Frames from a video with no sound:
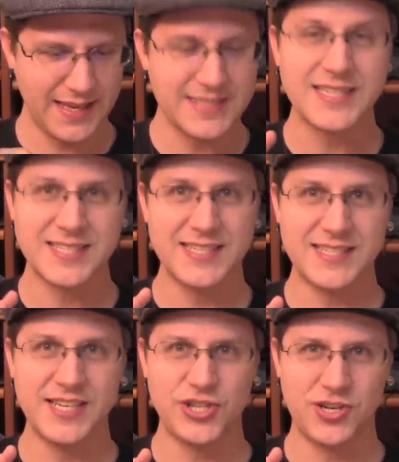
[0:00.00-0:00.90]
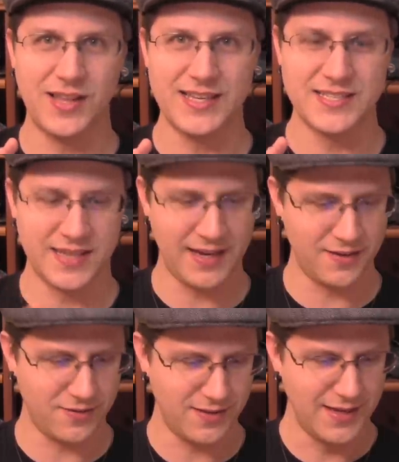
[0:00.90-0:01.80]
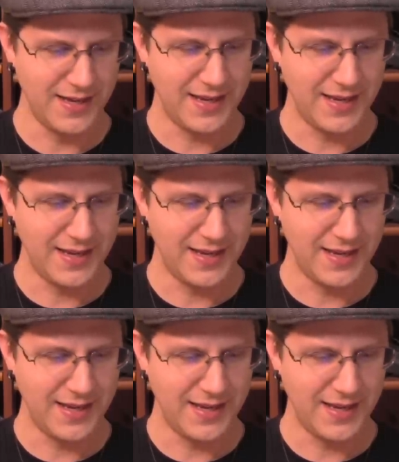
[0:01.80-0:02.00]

is a sensationalized title.